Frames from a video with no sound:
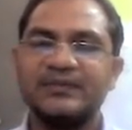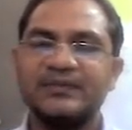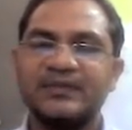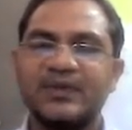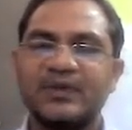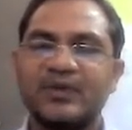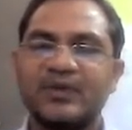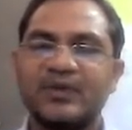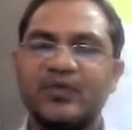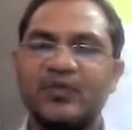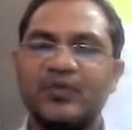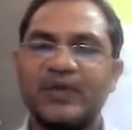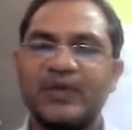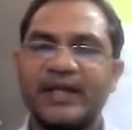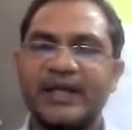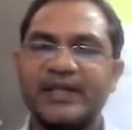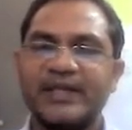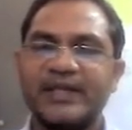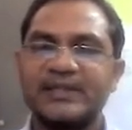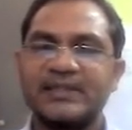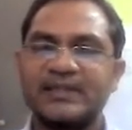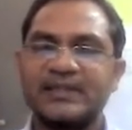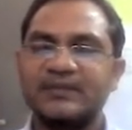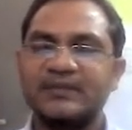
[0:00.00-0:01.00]
One
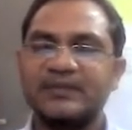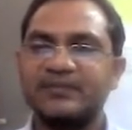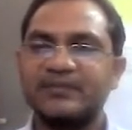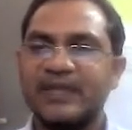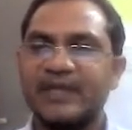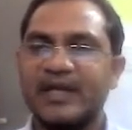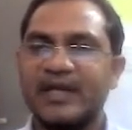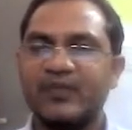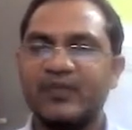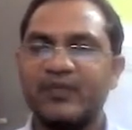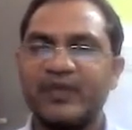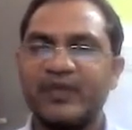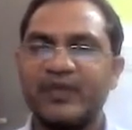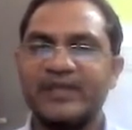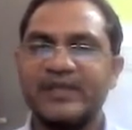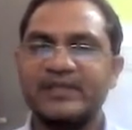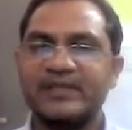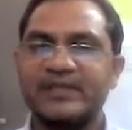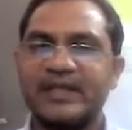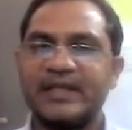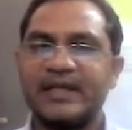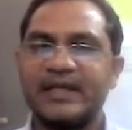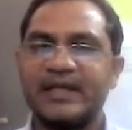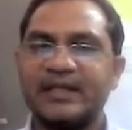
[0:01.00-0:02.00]
is, at
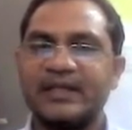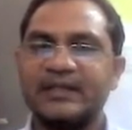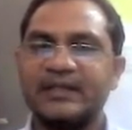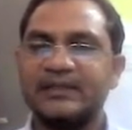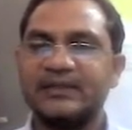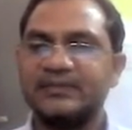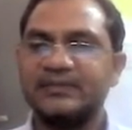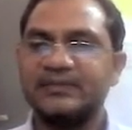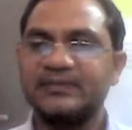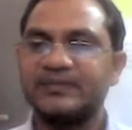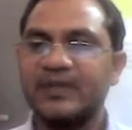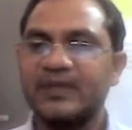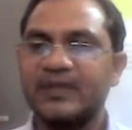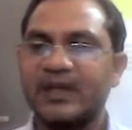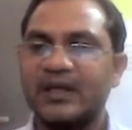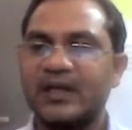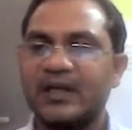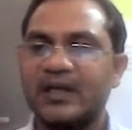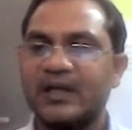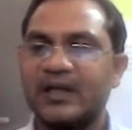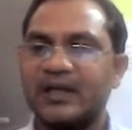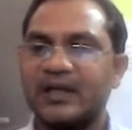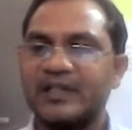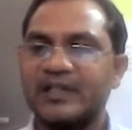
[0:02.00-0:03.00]
fixed end,
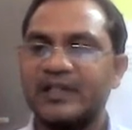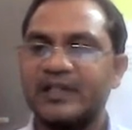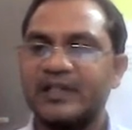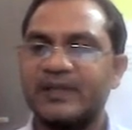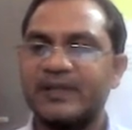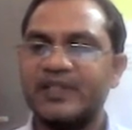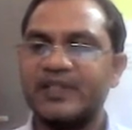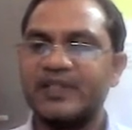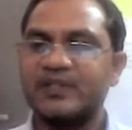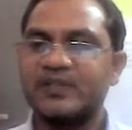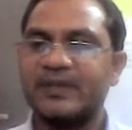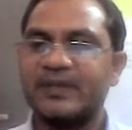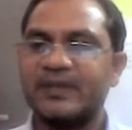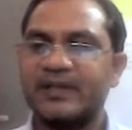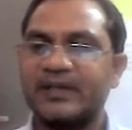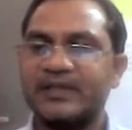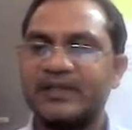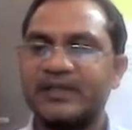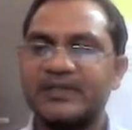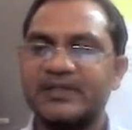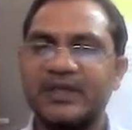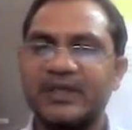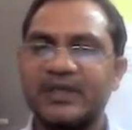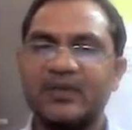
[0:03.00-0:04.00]
displacement
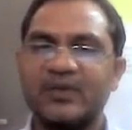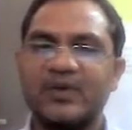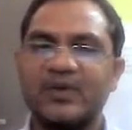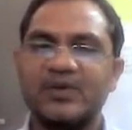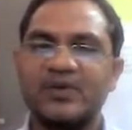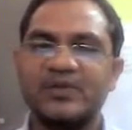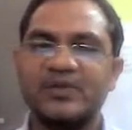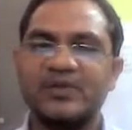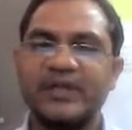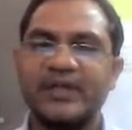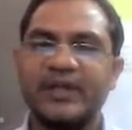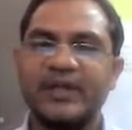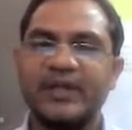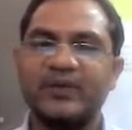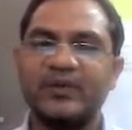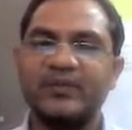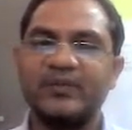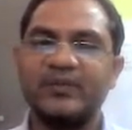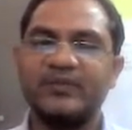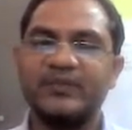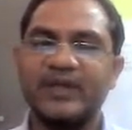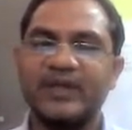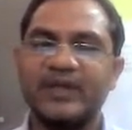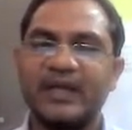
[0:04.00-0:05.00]
is equal to 0.
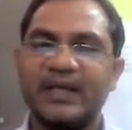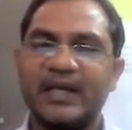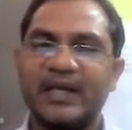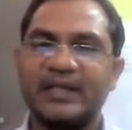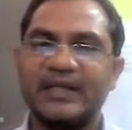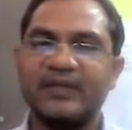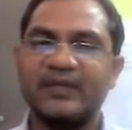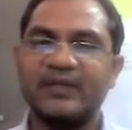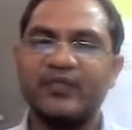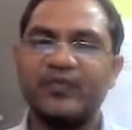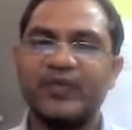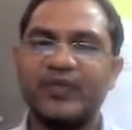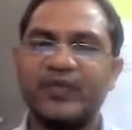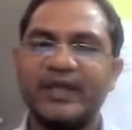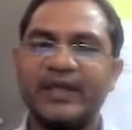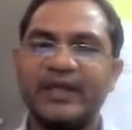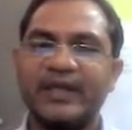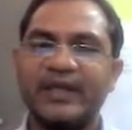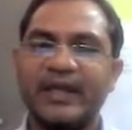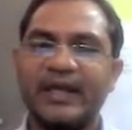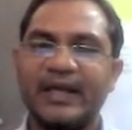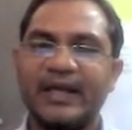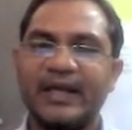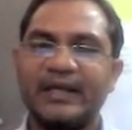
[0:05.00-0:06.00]
At the
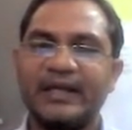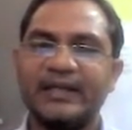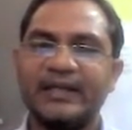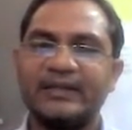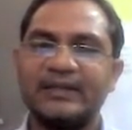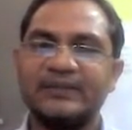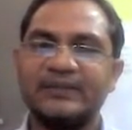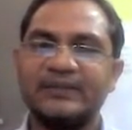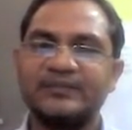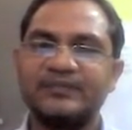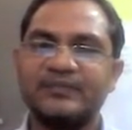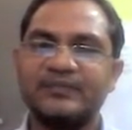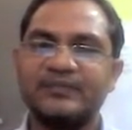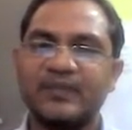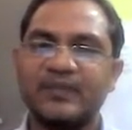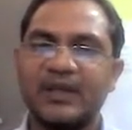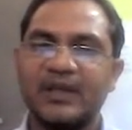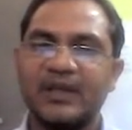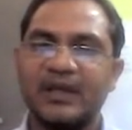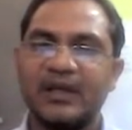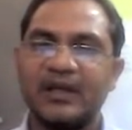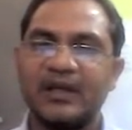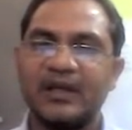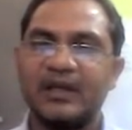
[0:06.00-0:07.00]
free end, dou
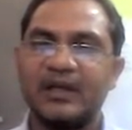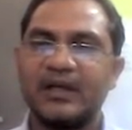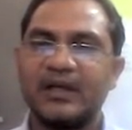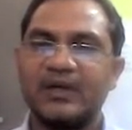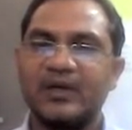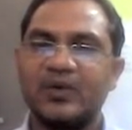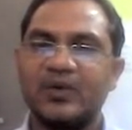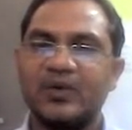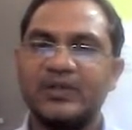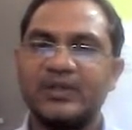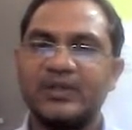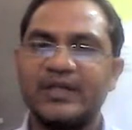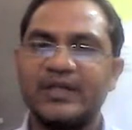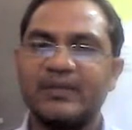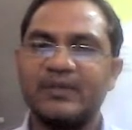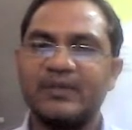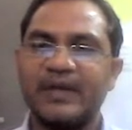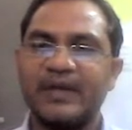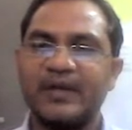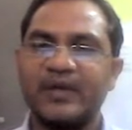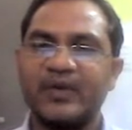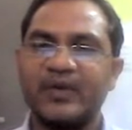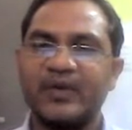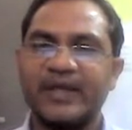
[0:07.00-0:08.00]
Z
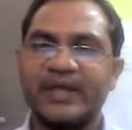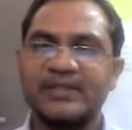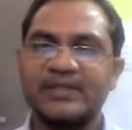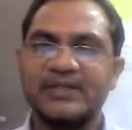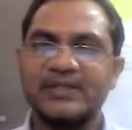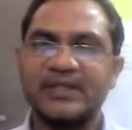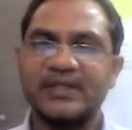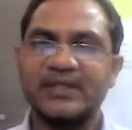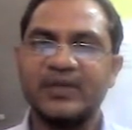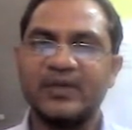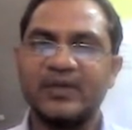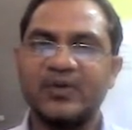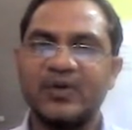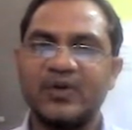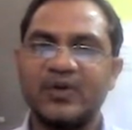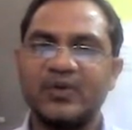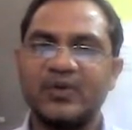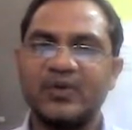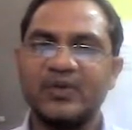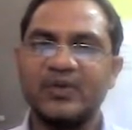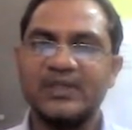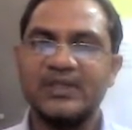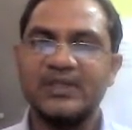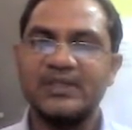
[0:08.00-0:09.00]
by dou X is equal
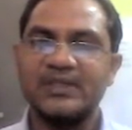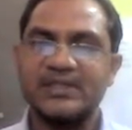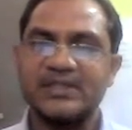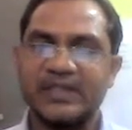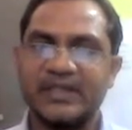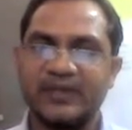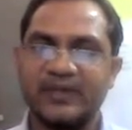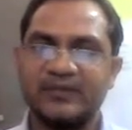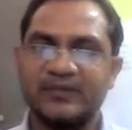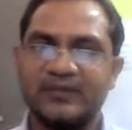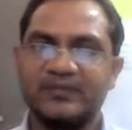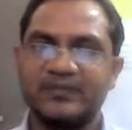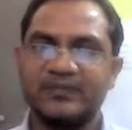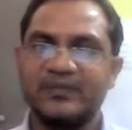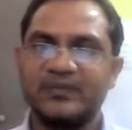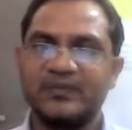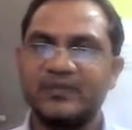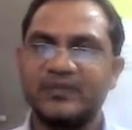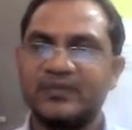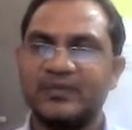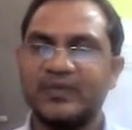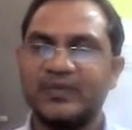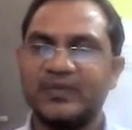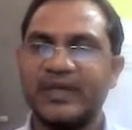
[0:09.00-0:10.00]
to 0.
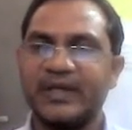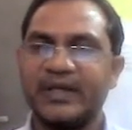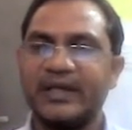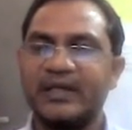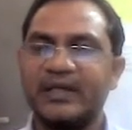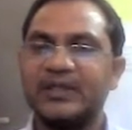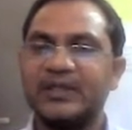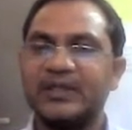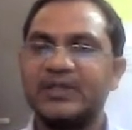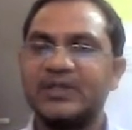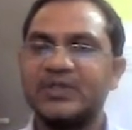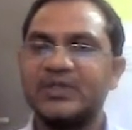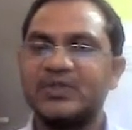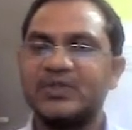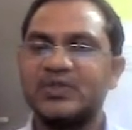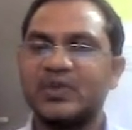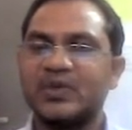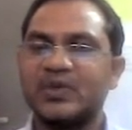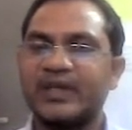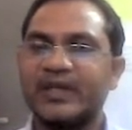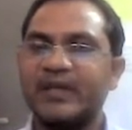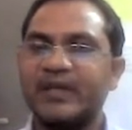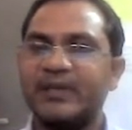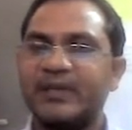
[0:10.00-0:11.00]
Okay,
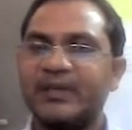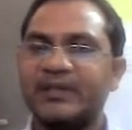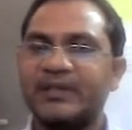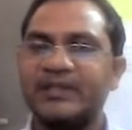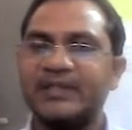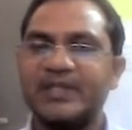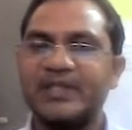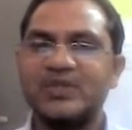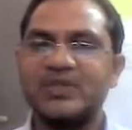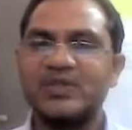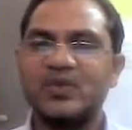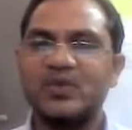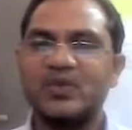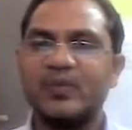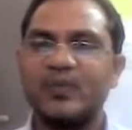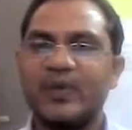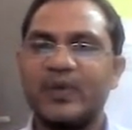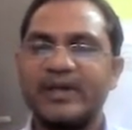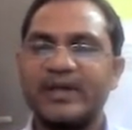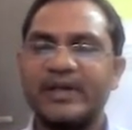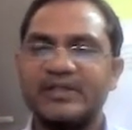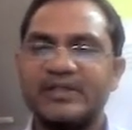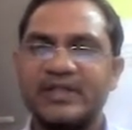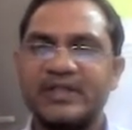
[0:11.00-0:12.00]
so keeping these 2
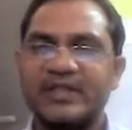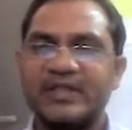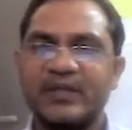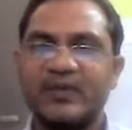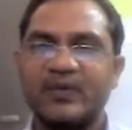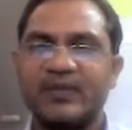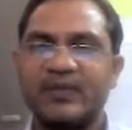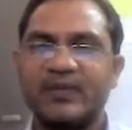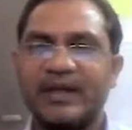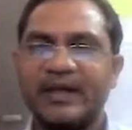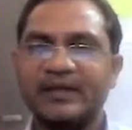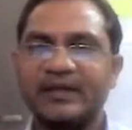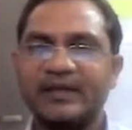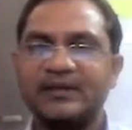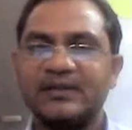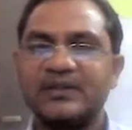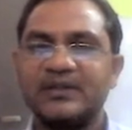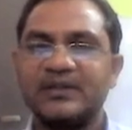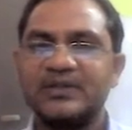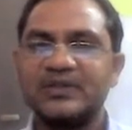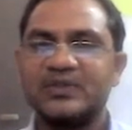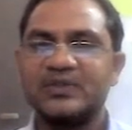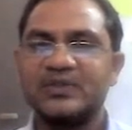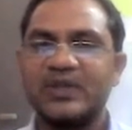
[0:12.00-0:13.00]
points in your mind,
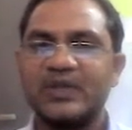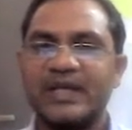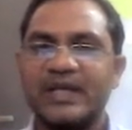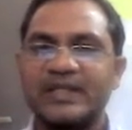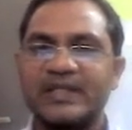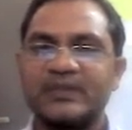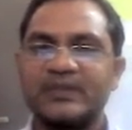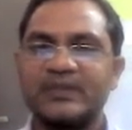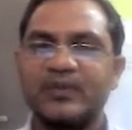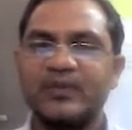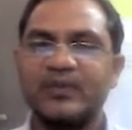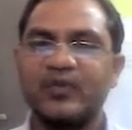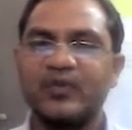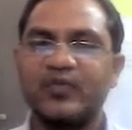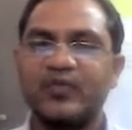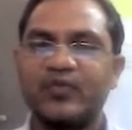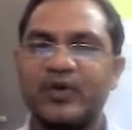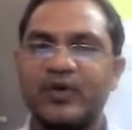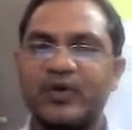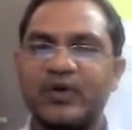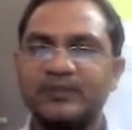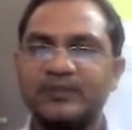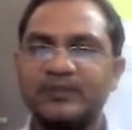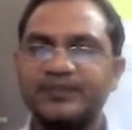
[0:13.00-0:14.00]
so let us move
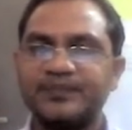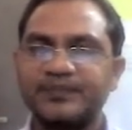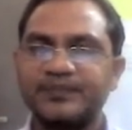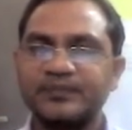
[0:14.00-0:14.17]
for